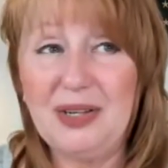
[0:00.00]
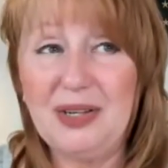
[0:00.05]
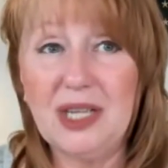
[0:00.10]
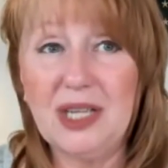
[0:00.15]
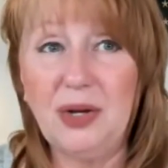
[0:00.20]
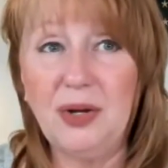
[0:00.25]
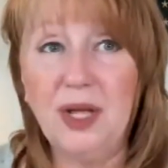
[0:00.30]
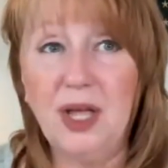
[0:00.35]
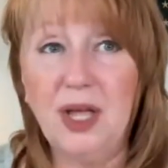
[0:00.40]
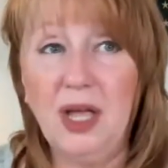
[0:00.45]

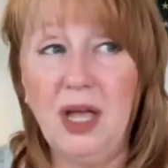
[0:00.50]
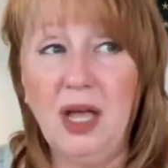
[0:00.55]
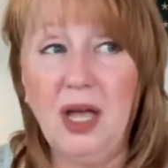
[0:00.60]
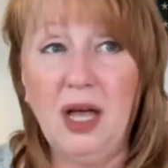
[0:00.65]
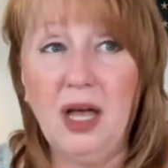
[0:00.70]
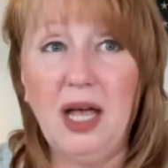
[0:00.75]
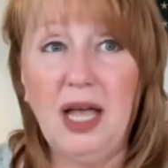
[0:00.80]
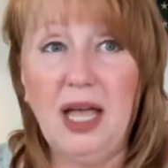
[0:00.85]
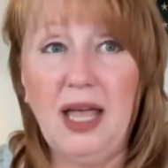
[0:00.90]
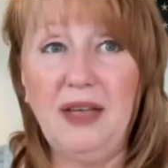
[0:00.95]
So
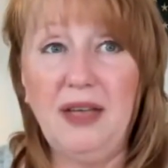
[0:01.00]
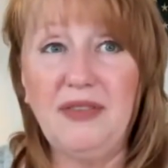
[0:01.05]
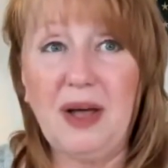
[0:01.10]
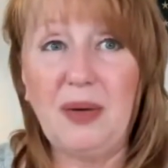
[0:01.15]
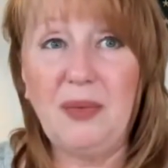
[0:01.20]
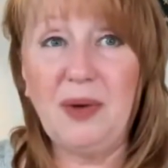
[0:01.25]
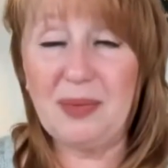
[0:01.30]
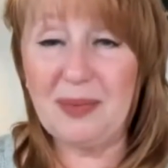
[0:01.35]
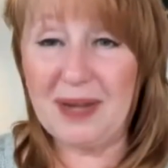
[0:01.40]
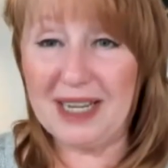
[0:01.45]
if I
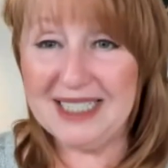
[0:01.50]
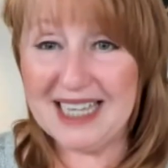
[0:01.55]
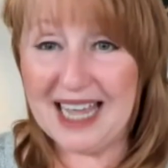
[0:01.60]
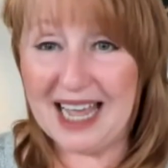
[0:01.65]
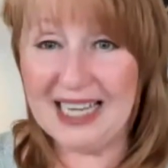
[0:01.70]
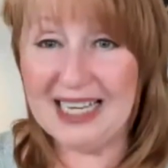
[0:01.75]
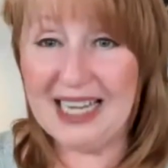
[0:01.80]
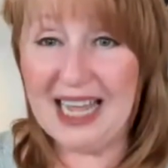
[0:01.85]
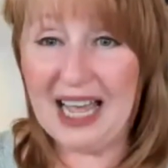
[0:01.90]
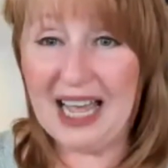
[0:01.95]
wanted my
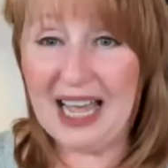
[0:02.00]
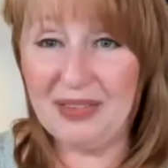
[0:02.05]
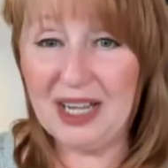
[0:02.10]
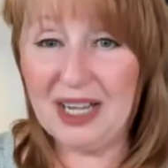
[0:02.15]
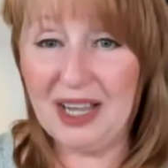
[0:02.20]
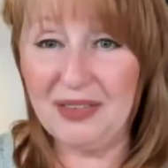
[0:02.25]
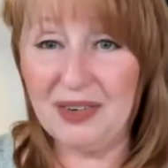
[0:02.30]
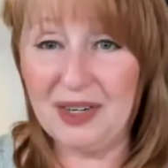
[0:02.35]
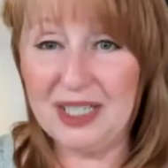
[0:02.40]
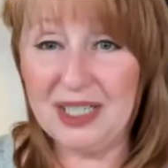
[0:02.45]
dad to have the
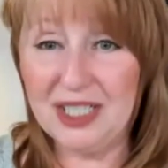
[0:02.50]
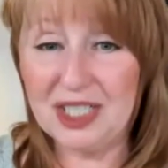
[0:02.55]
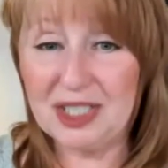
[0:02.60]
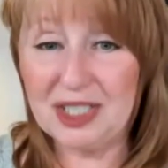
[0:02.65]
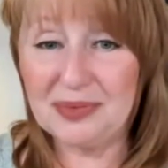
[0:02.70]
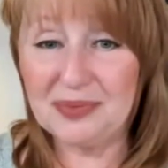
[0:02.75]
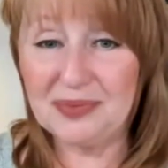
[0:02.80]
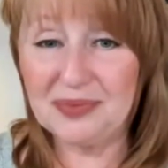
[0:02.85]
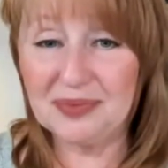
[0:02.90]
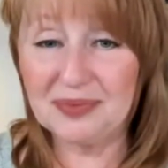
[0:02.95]
coverage,
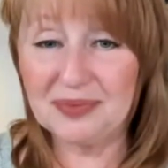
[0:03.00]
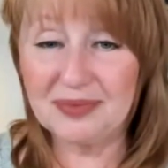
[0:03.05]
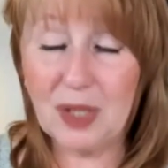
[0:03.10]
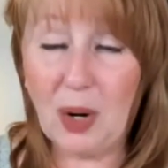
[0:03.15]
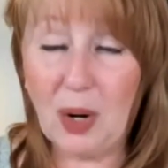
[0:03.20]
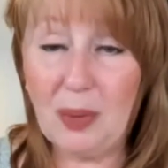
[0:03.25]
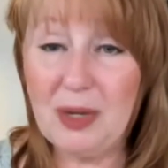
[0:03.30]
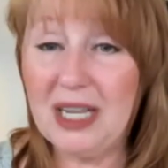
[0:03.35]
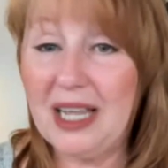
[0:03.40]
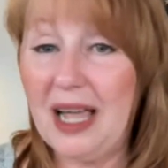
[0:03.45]

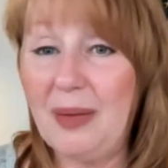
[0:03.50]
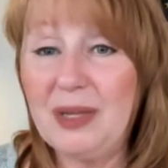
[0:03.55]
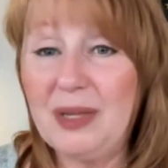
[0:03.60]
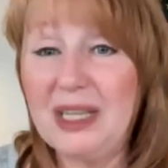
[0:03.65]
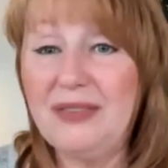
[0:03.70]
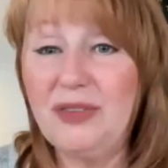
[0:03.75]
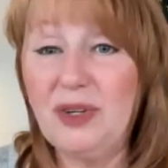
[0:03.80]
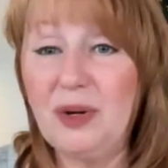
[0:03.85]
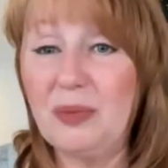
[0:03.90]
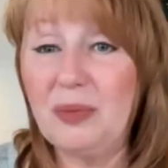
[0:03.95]
I'm gonna I'm gonna
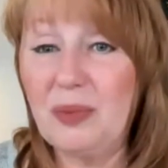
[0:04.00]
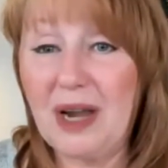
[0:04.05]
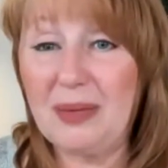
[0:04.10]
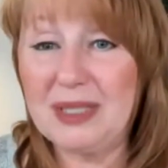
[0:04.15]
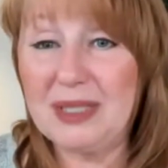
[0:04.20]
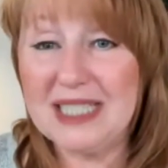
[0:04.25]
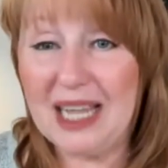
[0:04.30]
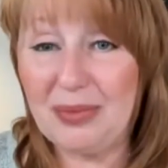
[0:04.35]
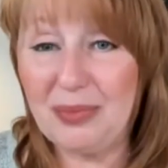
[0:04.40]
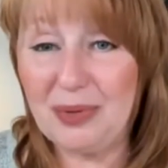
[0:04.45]
give you a prime
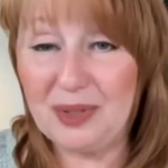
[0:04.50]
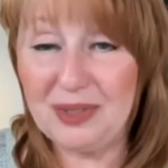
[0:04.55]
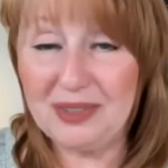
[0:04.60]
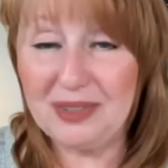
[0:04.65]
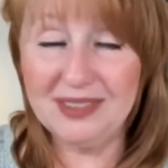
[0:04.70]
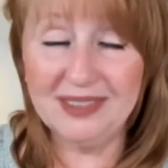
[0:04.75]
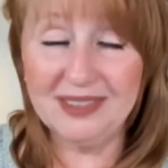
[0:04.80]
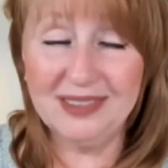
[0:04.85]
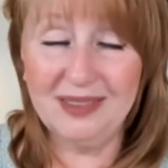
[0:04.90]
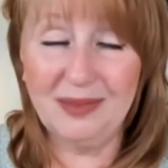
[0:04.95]

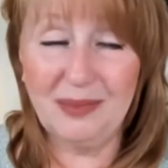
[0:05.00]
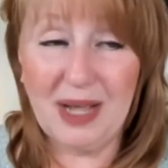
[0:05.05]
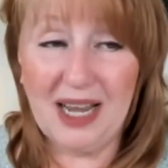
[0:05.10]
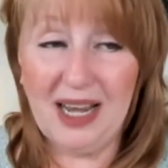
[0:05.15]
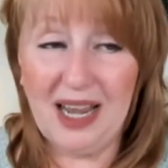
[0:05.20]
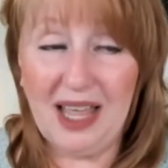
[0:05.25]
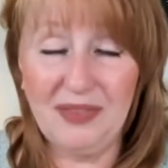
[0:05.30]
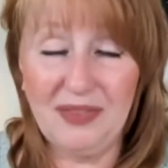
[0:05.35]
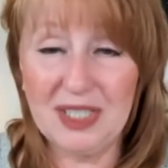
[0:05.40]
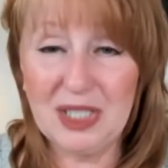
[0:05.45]
example, my
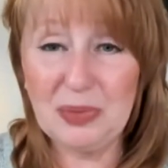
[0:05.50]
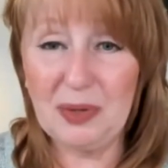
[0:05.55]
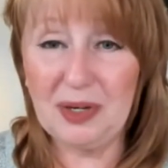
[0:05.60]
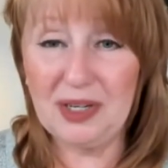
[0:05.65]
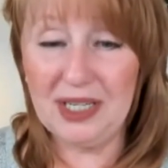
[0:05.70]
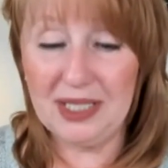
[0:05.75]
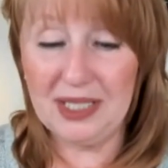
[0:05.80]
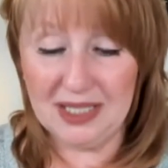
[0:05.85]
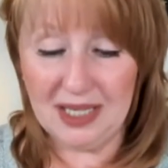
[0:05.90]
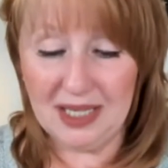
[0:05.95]
life
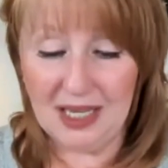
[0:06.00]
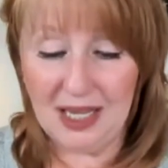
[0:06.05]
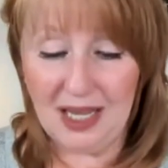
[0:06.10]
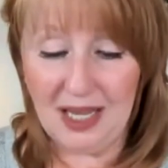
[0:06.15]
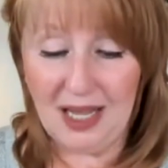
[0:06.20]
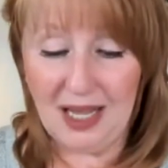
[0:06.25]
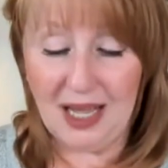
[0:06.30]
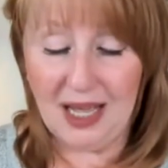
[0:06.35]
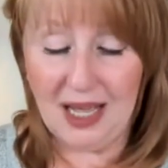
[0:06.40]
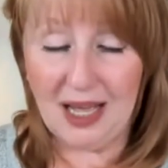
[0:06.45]
experience.
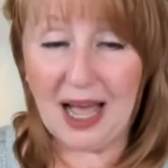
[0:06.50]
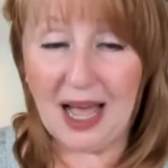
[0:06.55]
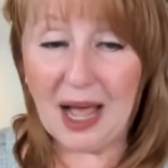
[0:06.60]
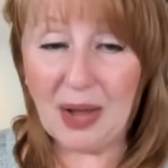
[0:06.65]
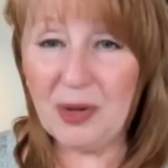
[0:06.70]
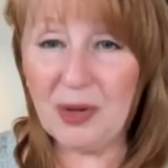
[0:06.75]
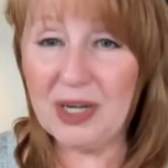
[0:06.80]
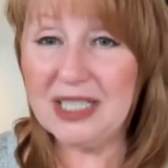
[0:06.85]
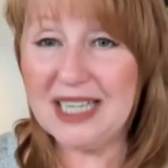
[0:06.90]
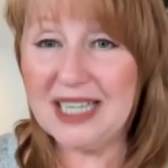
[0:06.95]

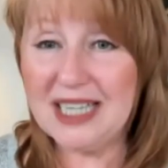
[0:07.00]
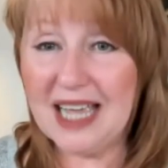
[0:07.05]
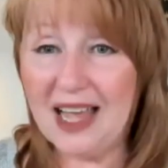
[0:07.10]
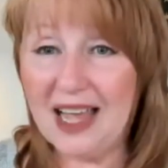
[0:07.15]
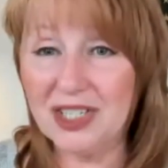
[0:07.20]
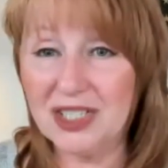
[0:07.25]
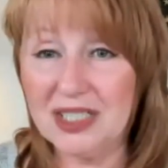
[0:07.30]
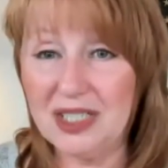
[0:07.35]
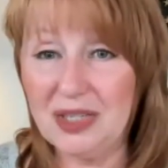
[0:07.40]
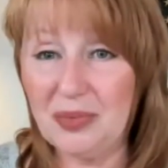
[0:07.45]
I wanted to
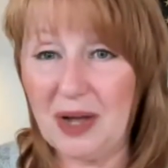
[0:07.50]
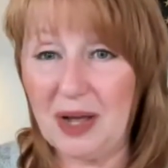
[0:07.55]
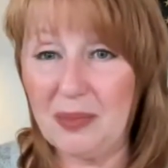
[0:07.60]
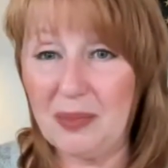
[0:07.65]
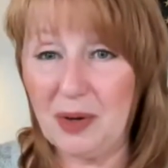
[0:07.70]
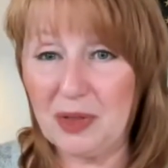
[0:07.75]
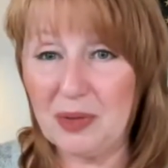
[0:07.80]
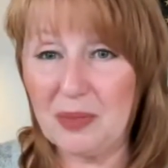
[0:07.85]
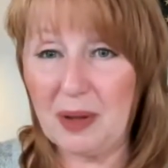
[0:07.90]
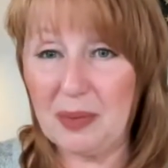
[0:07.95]
actually, while
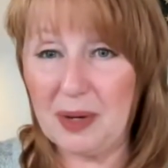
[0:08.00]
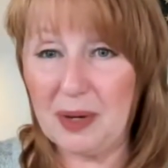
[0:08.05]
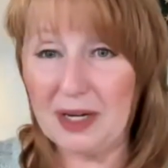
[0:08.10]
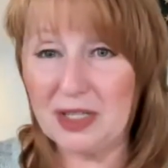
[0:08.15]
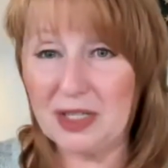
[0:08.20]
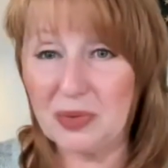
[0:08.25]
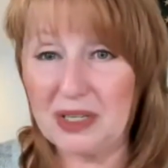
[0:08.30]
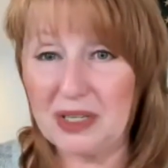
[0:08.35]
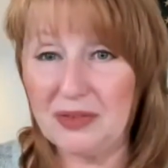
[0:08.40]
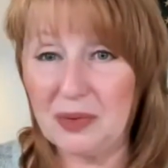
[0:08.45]
both of my
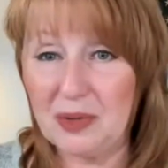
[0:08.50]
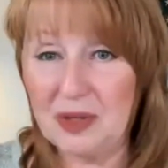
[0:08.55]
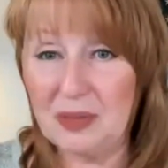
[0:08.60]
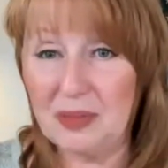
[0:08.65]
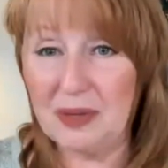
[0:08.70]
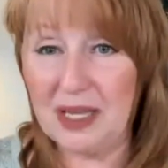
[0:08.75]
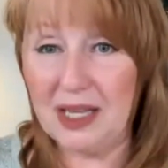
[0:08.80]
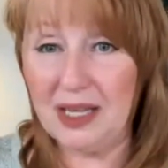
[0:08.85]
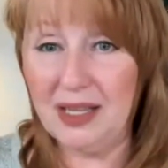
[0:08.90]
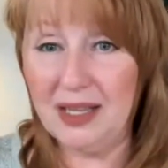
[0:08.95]
parents were living with
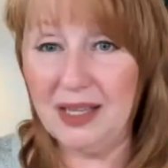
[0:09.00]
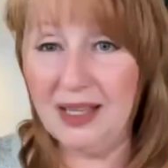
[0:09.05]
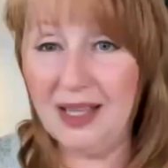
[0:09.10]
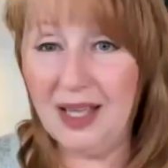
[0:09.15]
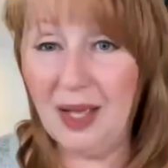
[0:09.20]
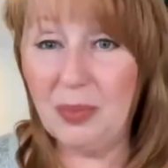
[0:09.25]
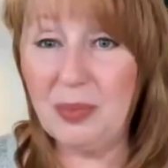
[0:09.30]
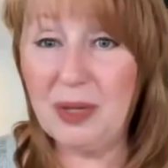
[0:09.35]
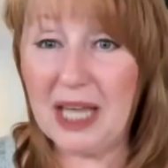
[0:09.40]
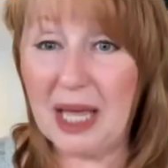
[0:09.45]
me,
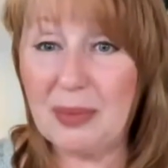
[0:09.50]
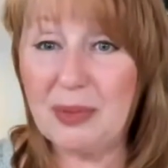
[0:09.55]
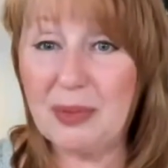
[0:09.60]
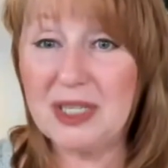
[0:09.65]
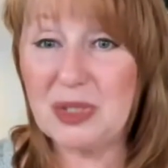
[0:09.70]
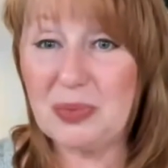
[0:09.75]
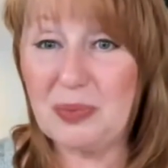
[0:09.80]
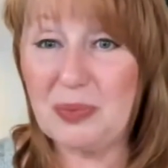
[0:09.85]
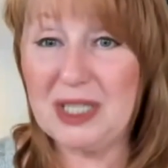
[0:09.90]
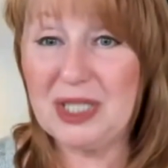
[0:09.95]
be able
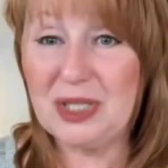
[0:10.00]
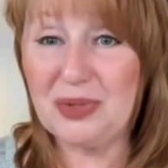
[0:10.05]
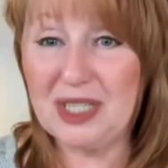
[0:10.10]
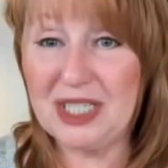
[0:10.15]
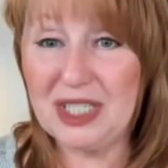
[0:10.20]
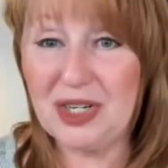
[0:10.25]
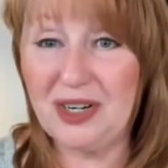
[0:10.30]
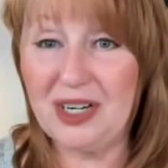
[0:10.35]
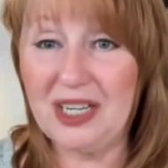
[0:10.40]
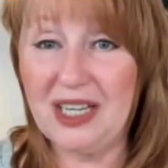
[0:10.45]
to speak to an
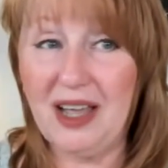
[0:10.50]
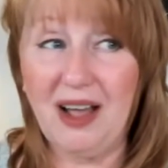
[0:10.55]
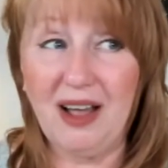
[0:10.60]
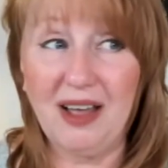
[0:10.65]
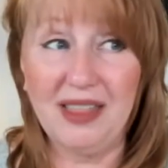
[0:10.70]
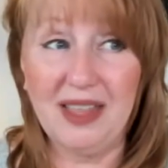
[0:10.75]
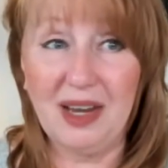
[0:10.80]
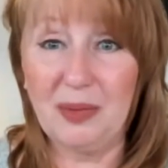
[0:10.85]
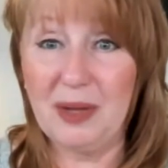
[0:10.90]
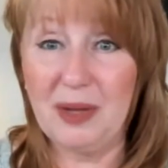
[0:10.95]
attorney
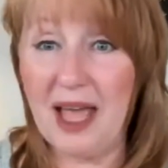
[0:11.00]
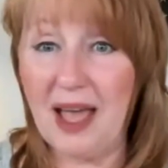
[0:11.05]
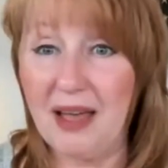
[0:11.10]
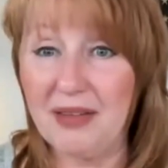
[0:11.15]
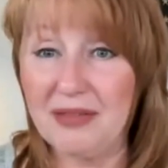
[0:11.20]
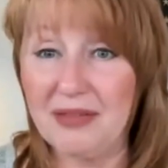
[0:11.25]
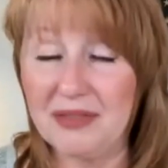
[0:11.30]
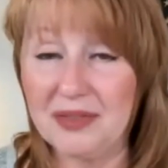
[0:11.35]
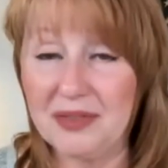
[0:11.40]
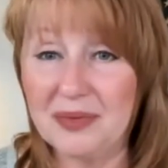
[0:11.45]
on their
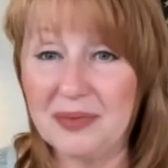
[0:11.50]
behalf.